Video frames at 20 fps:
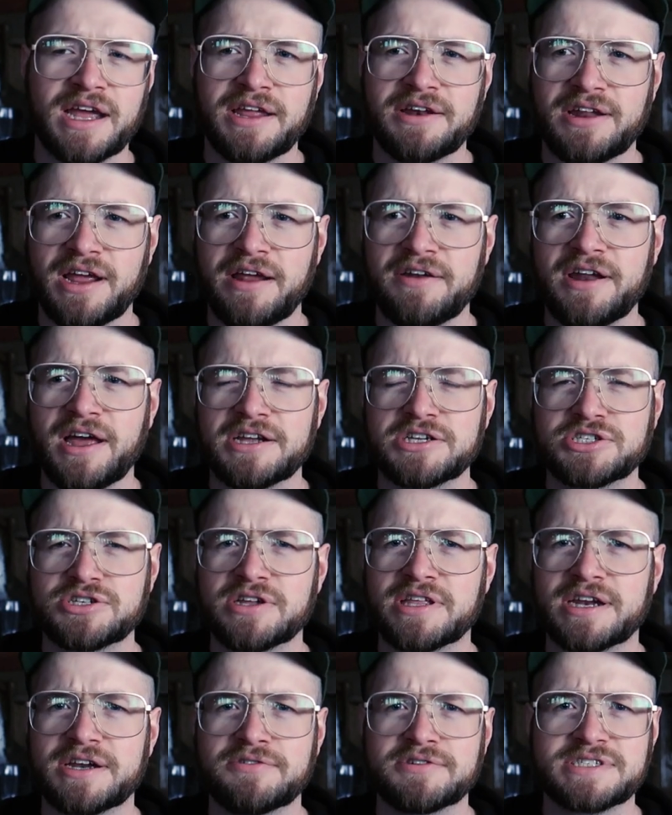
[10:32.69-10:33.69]
And I, am not
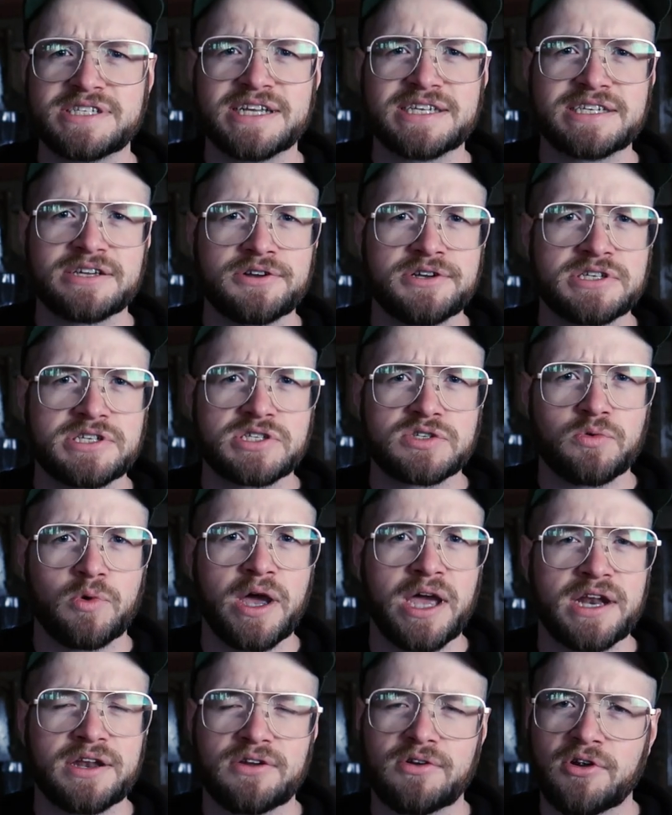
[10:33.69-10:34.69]
sure that it was necessarily
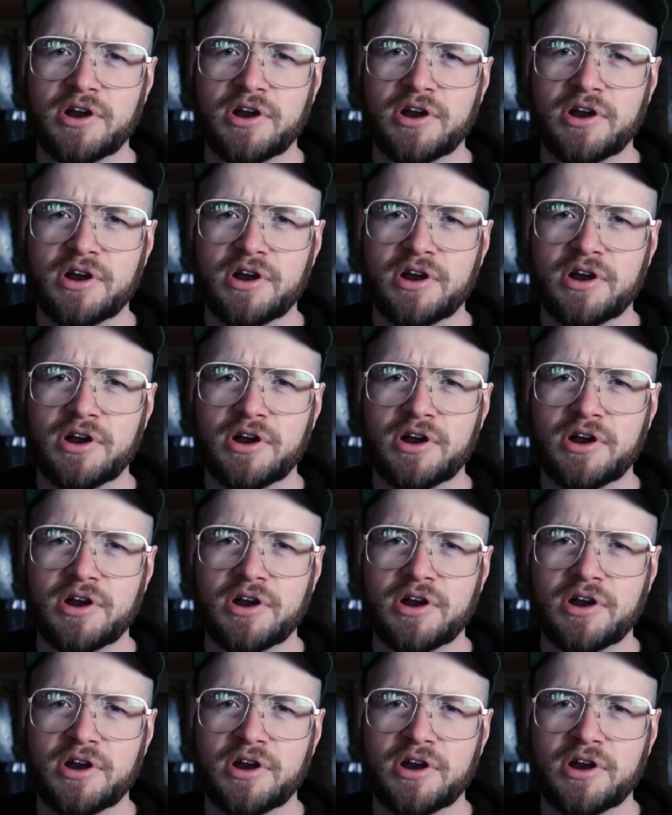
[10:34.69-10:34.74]
sweat